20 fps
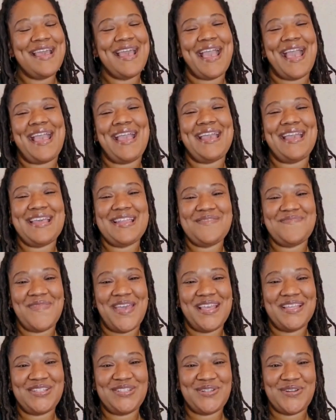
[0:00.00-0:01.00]
and
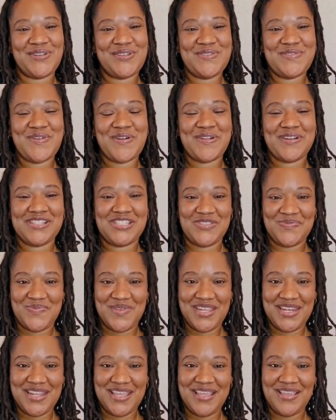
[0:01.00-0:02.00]
make sure you are
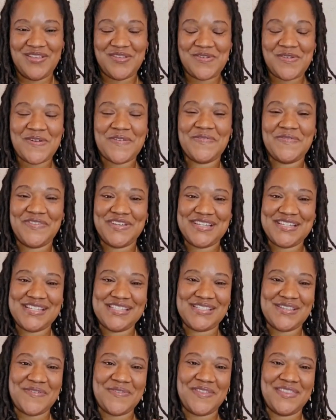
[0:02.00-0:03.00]
spending your
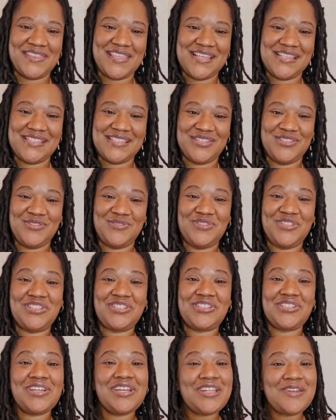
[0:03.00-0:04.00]
funds on the things that you
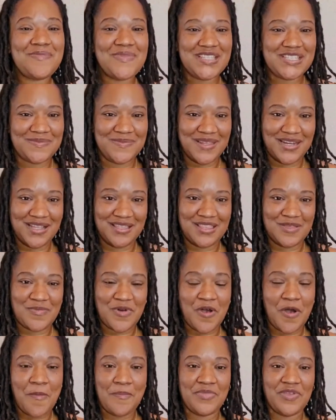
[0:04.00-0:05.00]
should be spending
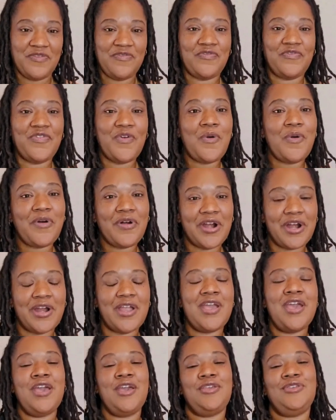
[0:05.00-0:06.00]
them on
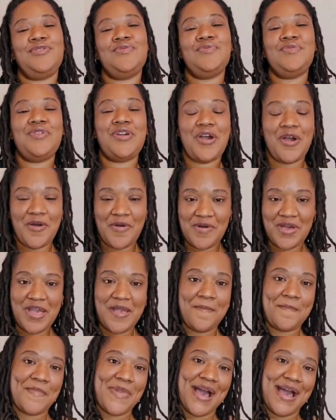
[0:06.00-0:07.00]
before you go
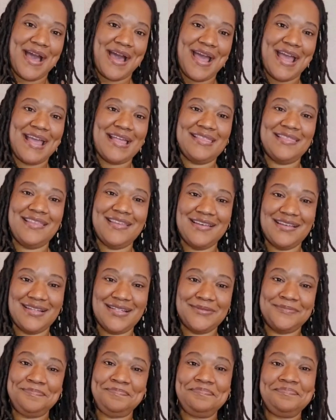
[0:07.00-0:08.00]
and buy
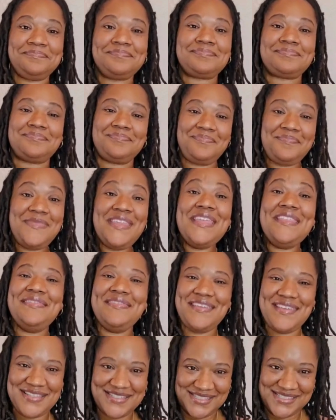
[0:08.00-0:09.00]
the
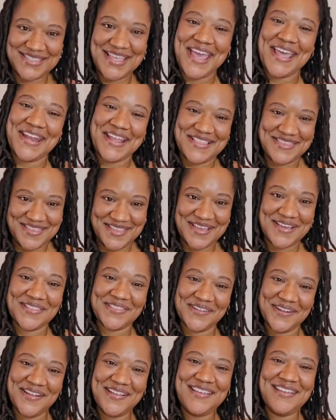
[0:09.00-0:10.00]
this, that, and the
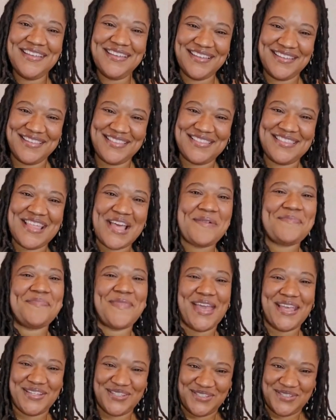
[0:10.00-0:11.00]
other that
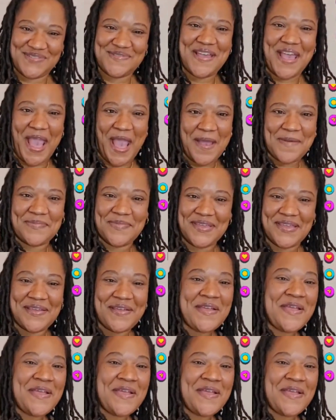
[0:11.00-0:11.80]
makes you happy,